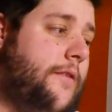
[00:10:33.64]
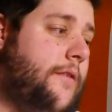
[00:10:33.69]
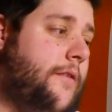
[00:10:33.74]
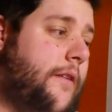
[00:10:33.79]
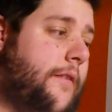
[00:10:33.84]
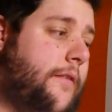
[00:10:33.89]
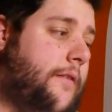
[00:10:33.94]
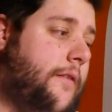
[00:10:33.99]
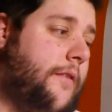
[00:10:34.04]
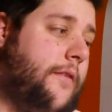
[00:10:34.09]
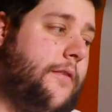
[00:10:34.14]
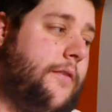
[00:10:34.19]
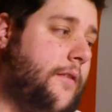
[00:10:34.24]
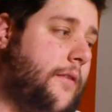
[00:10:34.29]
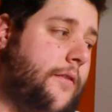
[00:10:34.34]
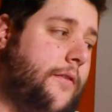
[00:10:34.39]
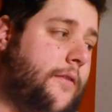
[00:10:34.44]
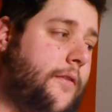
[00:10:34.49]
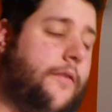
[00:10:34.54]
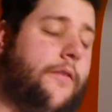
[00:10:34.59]

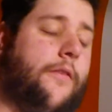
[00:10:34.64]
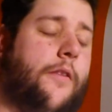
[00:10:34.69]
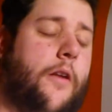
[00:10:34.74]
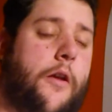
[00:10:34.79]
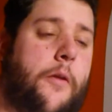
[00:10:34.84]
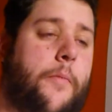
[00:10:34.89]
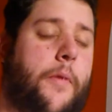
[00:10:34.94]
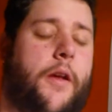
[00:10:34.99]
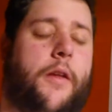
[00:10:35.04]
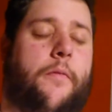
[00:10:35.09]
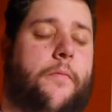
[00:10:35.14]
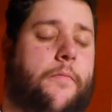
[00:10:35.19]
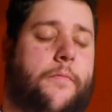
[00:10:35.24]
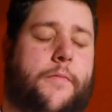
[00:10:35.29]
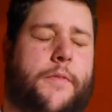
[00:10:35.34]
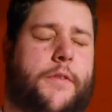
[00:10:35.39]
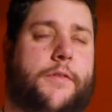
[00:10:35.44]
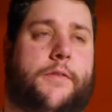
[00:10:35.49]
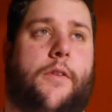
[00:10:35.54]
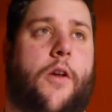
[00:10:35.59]
it's gonna be
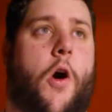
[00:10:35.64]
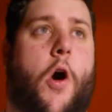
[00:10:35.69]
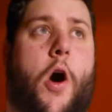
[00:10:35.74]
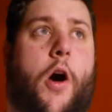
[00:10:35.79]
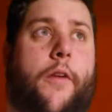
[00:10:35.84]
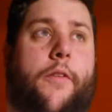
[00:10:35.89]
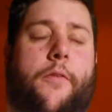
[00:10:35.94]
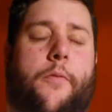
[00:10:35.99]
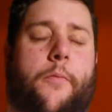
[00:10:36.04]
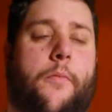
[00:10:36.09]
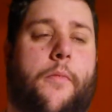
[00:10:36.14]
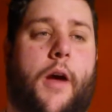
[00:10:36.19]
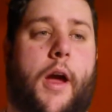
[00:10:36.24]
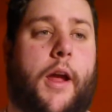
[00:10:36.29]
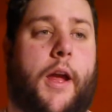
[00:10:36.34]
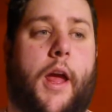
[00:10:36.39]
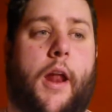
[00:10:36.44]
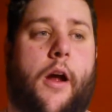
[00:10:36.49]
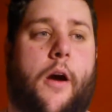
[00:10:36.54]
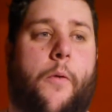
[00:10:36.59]
just awesome. I
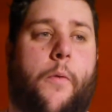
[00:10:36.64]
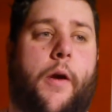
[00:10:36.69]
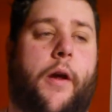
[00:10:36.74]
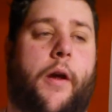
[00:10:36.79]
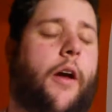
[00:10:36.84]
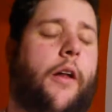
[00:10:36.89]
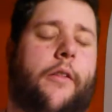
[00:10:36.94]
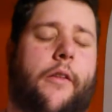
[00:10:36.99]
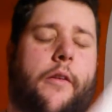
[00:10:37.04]
cannot wait. I